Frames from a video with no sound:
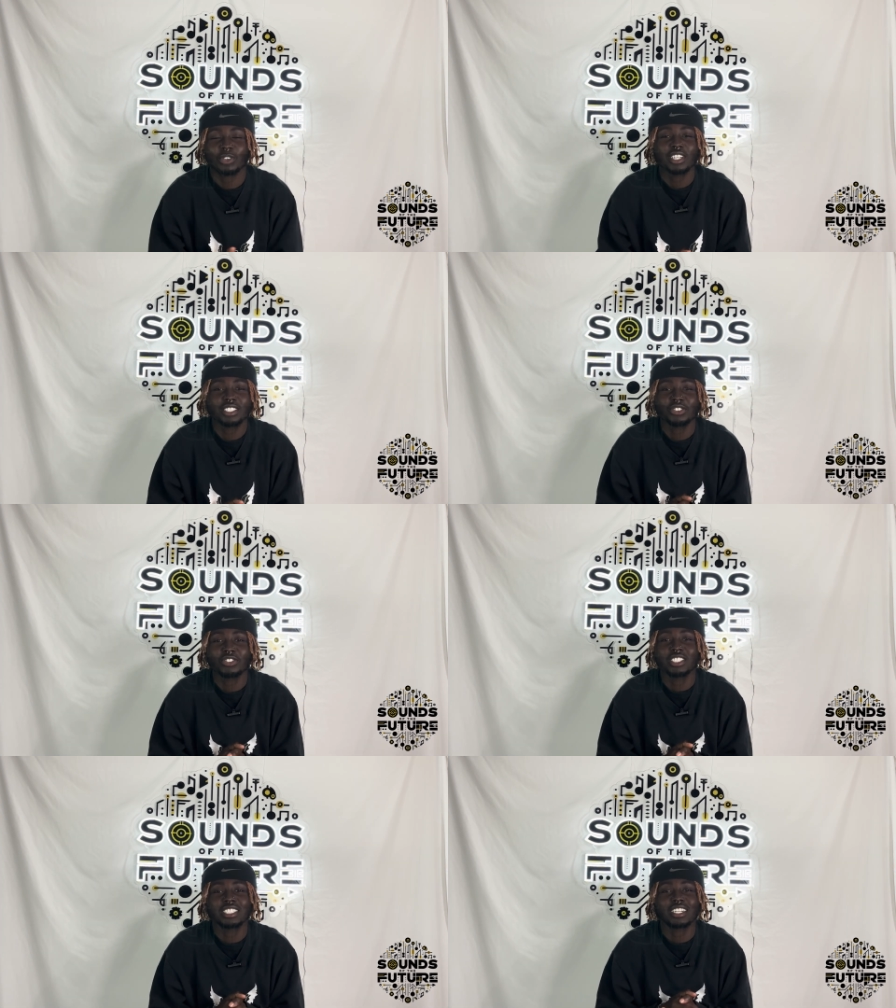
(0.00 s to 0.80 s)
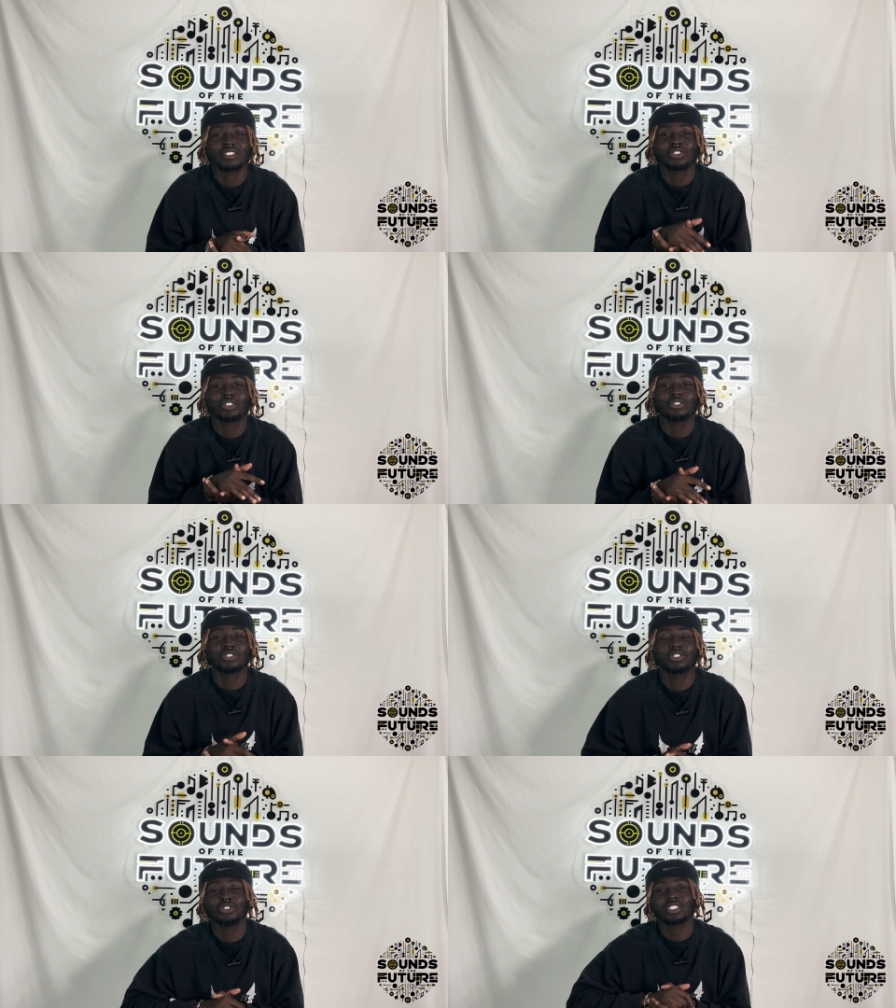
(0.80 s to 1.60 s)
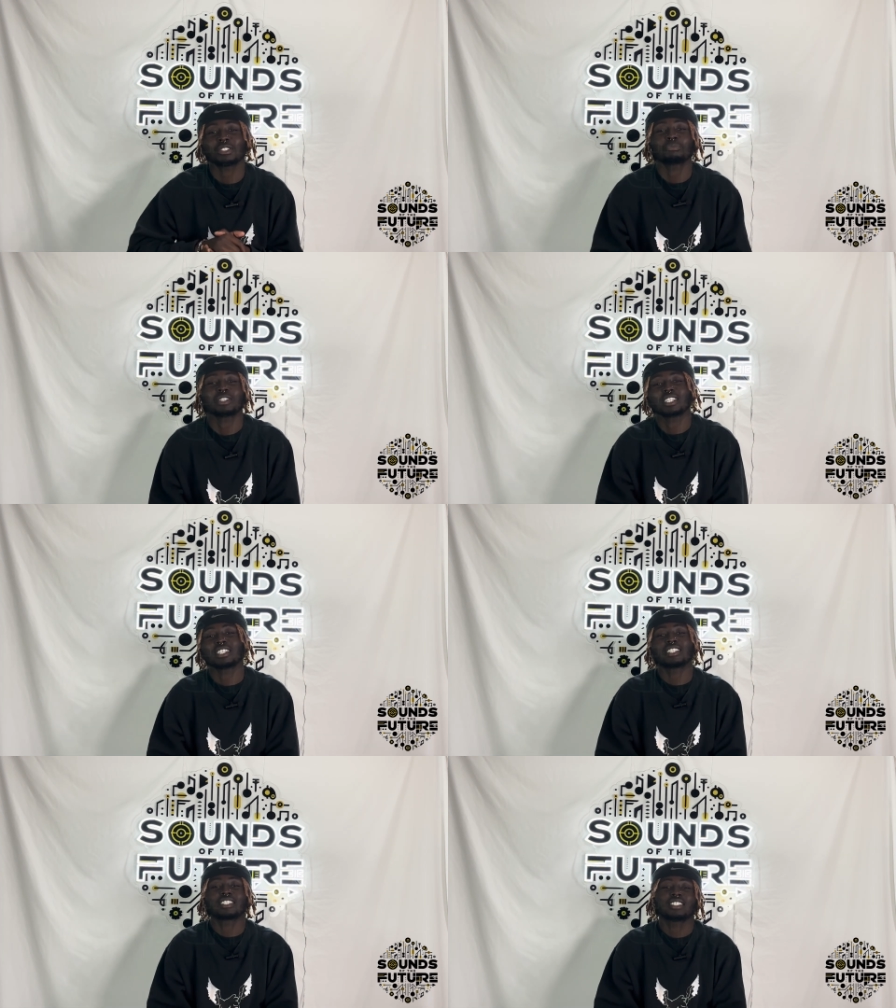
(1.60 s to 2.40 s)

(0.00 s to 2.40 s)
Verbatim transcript: questions for Sounds for the Future, man.